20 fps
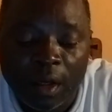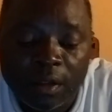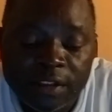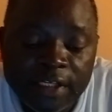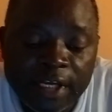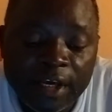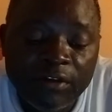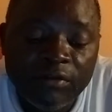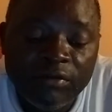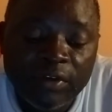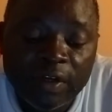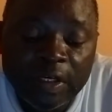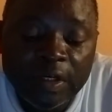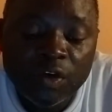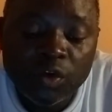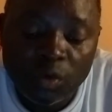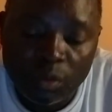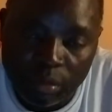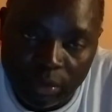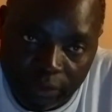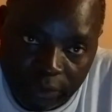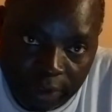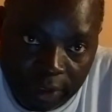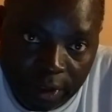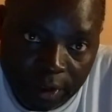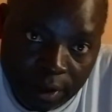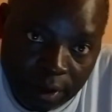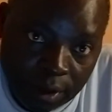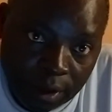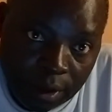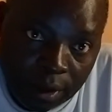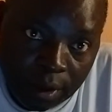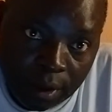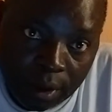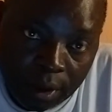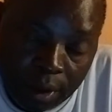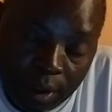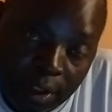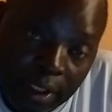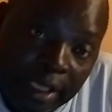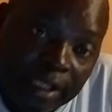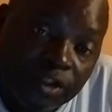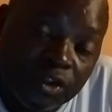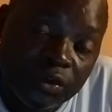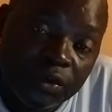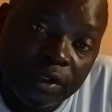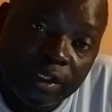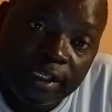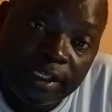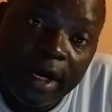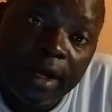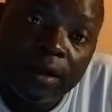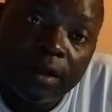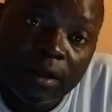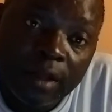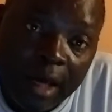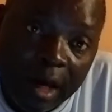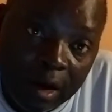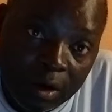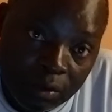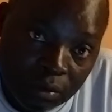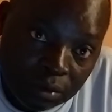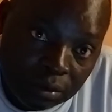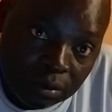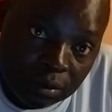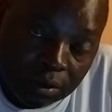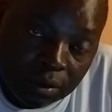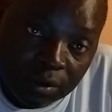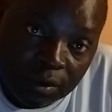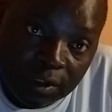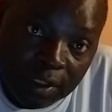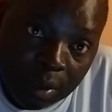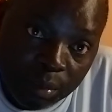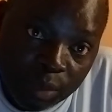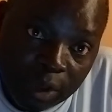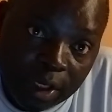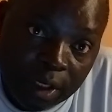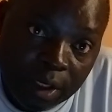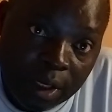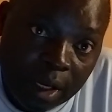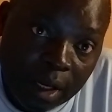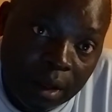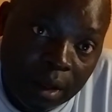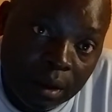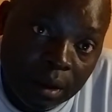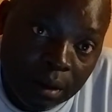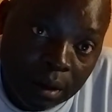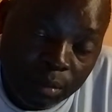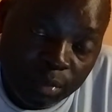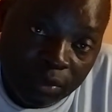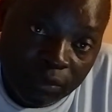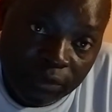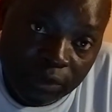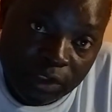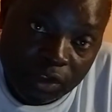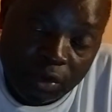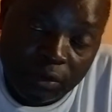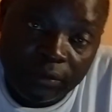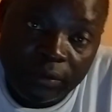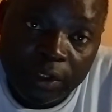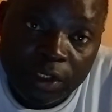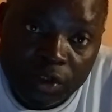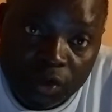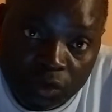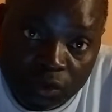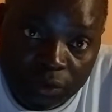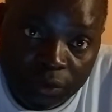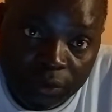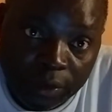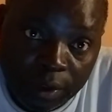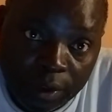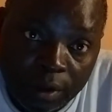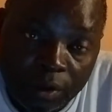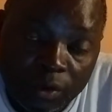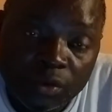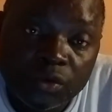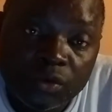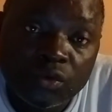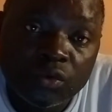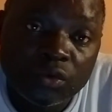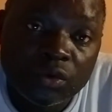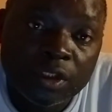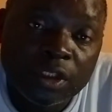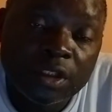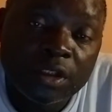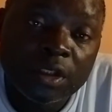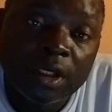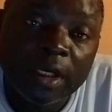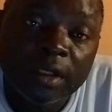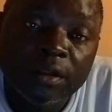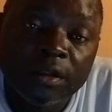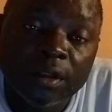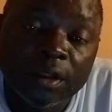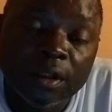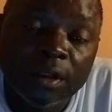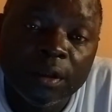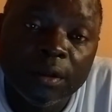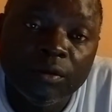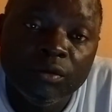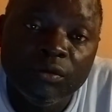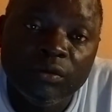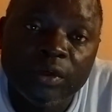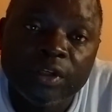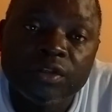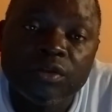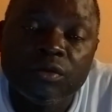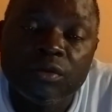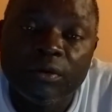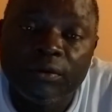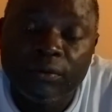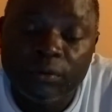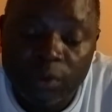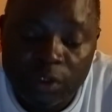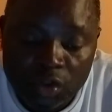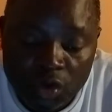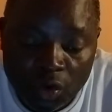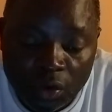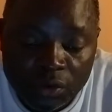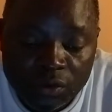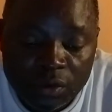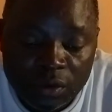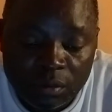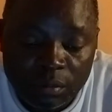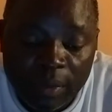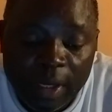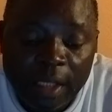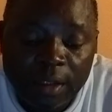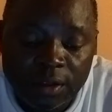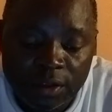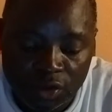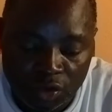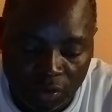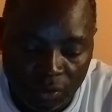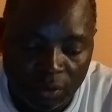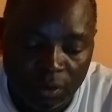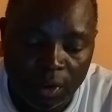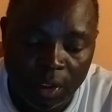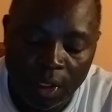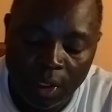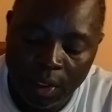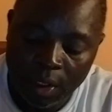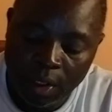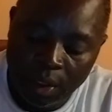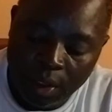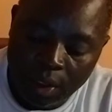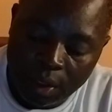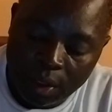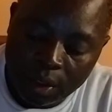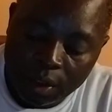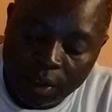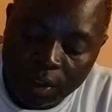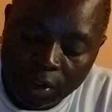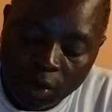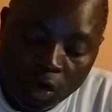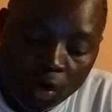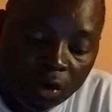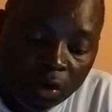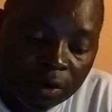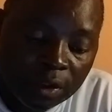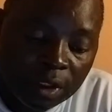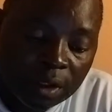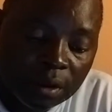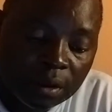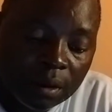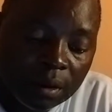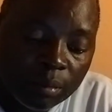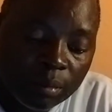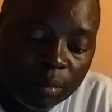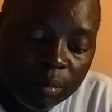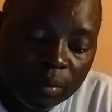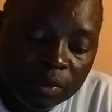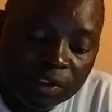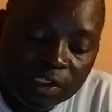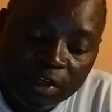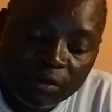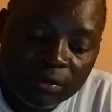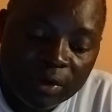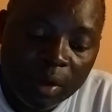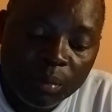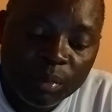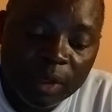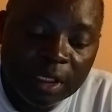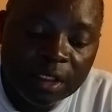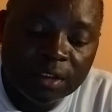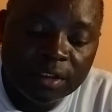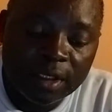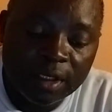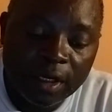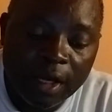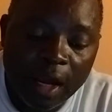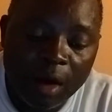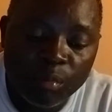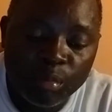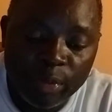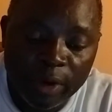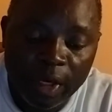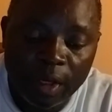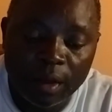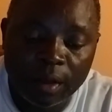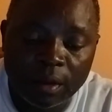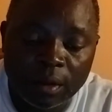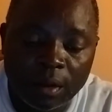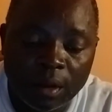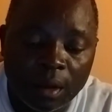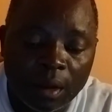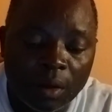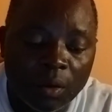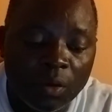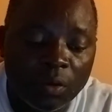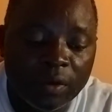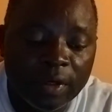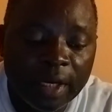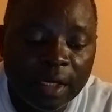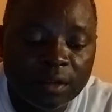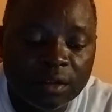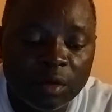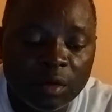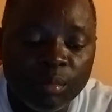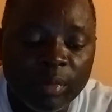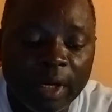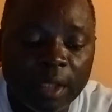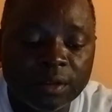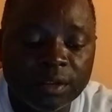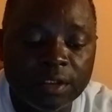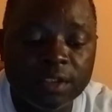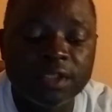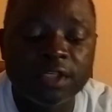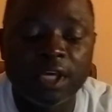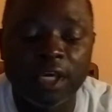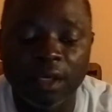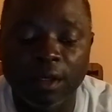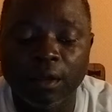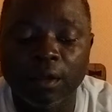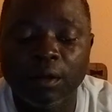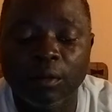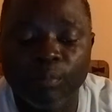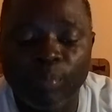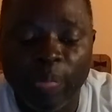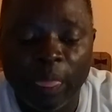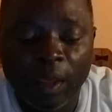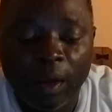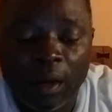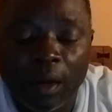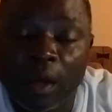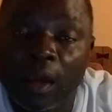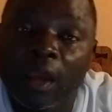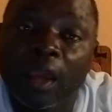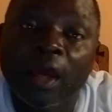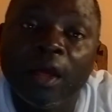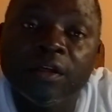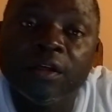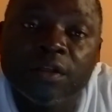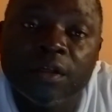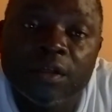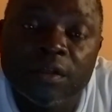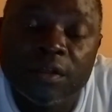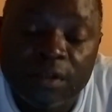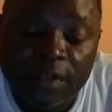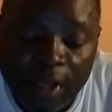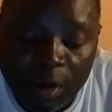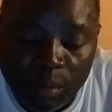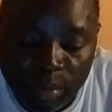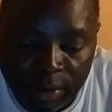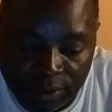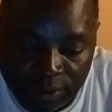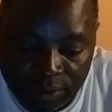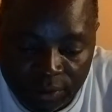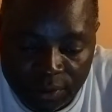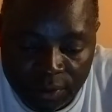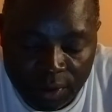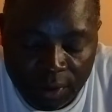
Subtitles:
David Newbury, he has retired now. He's an American professor of history. He used to teach at the University of Wisconsin-Madison. He recorded several military campaigns conducted by this king against his neighbors.